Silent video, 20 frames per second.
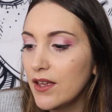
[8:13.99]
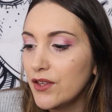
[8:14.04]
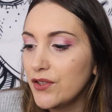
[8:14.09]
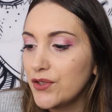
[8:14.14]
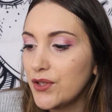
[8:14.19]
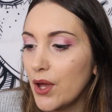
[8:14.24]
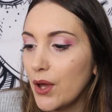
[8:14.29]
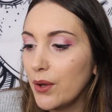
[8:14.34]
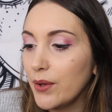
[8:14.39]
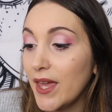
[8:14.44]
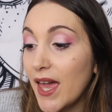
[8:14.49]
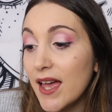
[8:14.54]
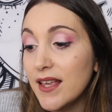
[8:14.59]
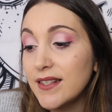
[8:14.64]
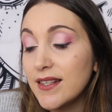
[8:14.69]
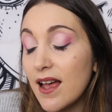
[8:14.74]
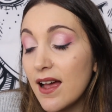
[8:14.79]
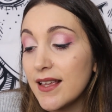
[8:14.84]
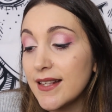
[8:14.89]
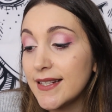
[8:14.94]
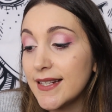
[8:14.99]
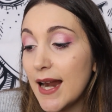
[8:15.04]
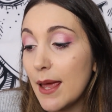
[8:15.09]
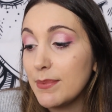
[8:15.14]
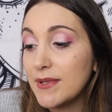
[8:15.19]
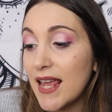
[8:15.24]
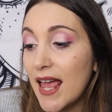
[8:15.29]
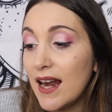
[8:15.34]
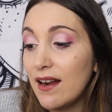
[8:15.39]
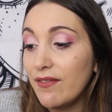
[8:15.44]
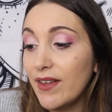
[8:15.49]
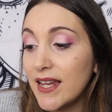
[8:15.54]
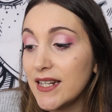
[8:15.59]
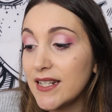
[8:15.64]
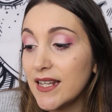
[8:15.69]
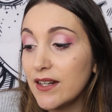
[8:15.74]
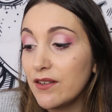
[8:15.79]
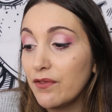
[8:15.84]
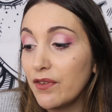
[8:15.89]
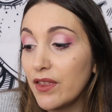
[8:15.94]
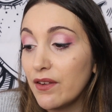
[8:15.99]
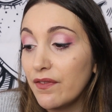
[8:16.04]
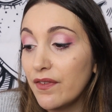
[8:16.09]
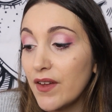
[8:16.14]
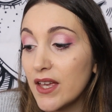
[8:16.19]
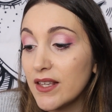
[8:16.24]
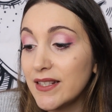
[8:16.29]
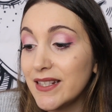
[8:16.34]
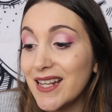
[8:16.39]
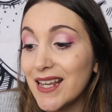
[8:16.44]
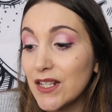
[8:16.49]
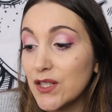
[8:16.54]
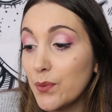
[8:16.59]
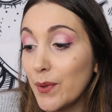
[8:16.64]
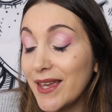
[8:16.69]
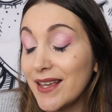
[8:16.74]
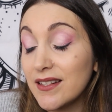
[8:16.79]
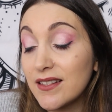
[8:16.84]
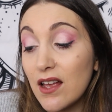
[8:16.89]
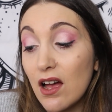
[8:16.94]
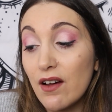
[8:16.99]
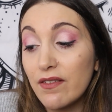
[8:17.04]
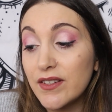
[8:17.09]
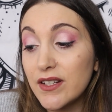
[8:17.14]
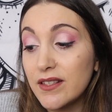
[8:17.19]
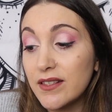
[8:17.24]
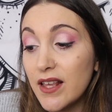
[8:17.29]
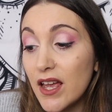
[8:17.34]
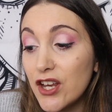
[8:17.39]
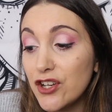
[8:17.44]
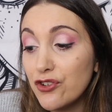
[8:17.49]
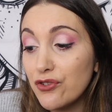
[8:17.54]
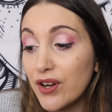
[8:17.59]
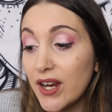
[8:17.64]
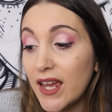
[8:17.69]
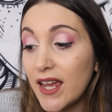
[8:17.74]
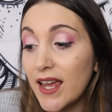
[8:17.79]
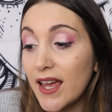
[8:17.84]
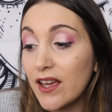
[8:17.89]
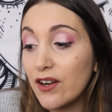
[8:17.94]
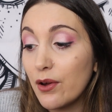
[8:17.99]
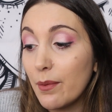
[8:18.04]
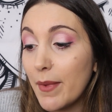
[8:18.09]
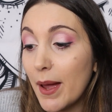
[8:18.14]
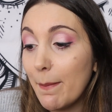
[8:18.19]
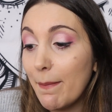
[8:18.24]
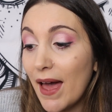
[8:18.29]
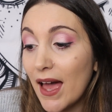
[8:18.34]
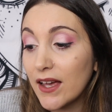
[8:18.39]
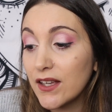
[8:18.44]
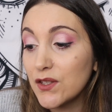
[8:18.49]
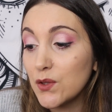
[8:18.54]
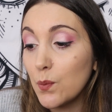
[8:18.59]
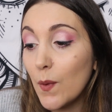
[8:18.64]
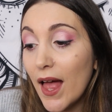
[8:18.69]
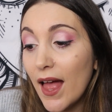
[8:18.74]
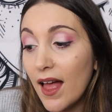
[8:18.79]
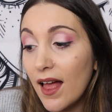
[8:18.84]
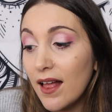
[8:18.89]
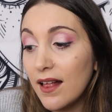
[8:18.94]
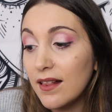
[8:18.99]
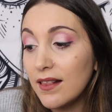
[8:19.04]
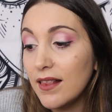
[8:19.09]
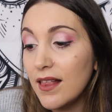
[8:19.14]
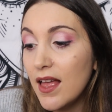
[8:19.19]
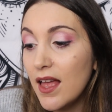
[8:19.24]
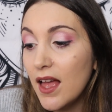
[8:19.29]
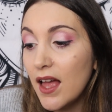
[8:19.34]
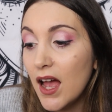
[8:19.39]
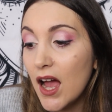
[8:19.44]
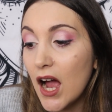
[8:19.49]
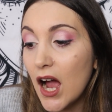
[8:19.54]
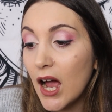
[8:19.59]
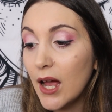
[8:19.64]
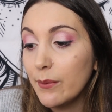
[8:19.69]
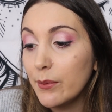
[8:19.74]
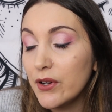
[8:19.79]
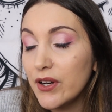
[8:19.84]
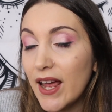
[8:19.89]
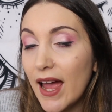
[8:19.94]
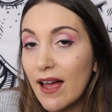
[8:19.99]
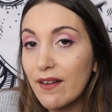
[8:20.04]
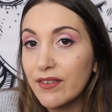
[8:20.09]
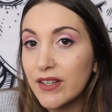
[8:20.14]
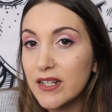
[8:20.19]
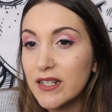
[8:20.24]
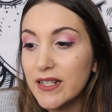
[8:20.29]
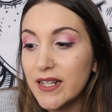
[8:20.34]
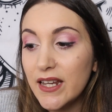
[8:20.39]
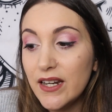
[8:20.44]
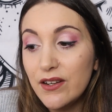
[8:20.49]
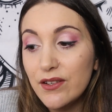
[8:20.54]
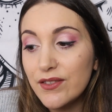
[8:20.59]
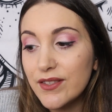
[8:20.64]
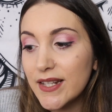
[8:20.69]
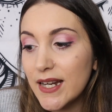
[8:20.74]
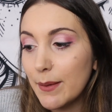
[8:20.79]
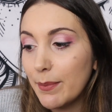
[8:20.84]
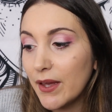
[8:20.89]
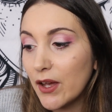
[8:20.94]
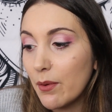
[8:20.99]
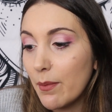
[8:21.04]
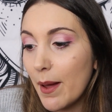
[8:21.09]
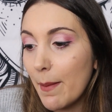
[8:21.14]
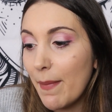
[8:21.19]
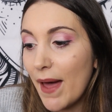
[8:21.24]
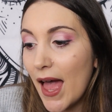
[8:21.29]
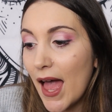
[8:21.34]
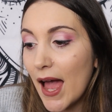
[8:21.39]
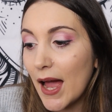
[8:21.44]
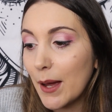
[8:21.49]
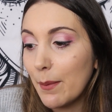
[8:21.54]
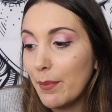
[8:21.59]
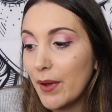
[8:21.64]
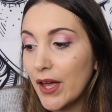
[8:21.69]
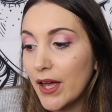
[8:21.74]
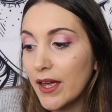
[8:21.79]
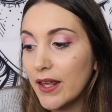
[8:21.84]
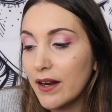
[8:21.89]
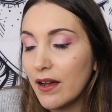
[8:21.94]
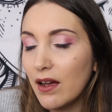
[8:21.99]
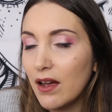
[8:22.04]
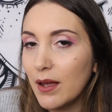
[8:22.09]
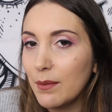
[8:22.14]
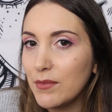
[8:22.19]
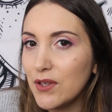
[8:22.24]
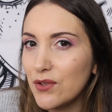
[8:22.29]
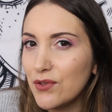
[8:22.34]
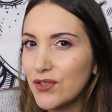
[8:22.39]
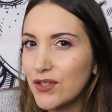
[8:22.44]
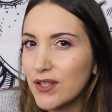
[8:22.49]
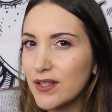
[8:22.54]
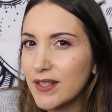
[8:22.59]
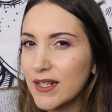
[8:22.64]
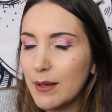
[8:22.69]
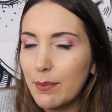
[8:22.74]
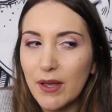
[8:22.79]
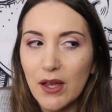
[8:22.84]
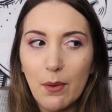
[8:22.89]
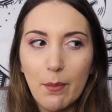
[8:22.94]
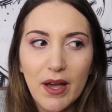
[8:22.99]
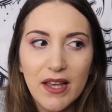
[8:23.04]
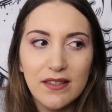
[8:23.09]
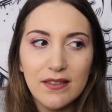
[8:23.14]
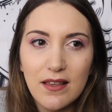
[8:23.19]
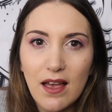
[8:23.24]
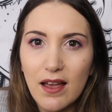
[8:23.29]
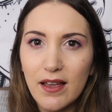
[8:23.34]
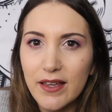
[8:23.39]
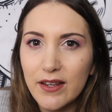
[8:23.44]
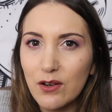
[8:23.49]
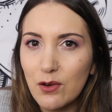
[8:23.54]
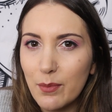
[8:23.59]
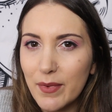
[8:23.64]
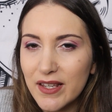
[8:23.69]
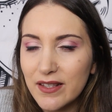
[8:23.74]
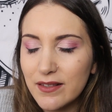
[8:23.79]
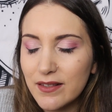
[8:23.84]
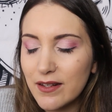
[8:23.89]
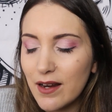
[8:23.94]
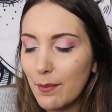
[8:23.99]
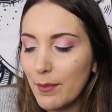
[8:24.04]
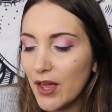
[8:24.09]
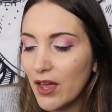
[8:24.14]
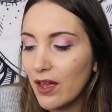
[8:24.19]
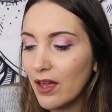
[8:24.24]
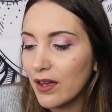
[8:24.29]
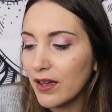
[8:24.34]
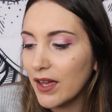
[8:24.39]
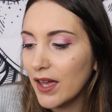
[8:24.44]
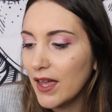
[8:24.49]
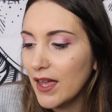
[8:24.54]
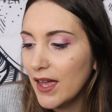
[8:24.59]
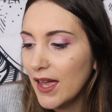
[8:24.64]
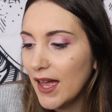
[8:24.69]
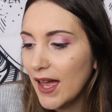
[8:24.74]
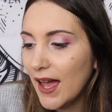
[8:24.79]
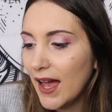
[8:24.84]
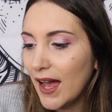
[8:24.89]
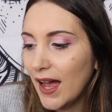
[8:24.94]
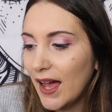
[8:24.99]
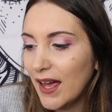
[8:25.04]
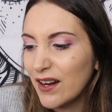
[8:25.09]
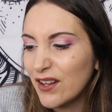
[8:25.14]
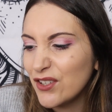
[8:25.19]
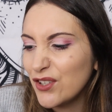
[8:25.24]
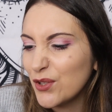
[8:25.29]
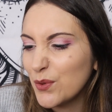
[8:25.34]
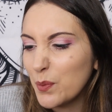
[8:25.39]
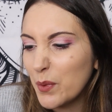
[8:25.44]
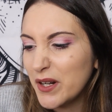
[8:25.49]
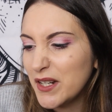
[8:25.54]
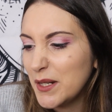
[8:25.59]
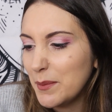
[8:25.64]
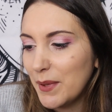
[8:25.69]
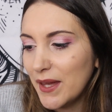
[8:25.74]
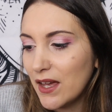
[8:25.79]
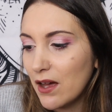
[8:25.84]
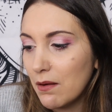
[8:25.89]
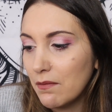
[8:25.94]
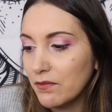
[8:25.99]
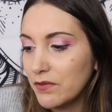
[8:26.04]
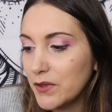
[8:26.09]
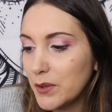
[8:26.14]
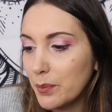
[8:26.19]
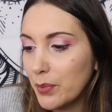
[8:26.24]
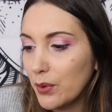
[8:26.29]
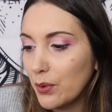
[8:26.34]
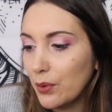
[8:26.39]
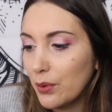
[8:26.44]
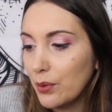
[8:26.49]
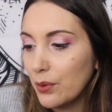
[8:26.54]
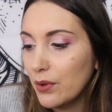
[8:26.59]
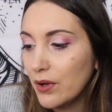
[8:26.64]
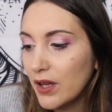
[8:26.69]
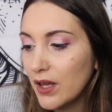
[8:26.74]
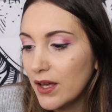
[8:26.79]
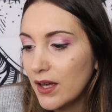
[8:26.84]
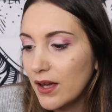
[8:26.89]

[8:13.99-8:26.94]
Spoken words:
So yes, I slept elevated for the first 6 weeks after surgery, and on my back as well. I would have continued sleeping on my back, but I'm used to sleeping on my side, on my stomach, and I just wanted to be comfortable.